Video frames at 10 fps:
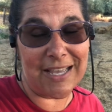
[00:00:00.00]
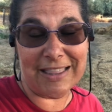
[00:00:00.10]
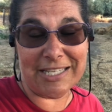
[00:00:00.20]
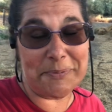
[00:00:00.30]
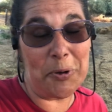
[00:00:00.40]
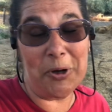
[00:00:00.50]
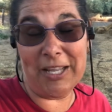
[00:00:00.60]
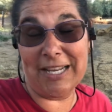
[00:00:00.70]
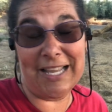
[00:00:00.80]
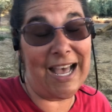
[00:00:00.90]
At this
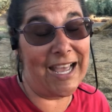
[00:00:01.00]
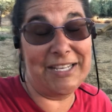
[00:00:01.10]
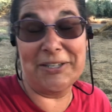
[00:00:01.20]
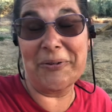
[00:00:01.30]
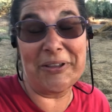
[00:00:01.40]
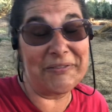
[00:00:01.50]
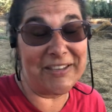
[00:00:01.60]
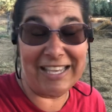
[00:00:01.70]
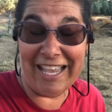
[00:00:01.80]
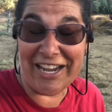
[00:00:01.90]
point, I don't
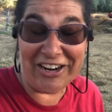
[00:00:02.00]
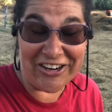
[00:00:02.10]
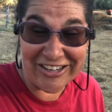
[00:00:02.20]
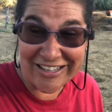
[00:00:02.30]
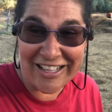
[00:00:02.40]
even care.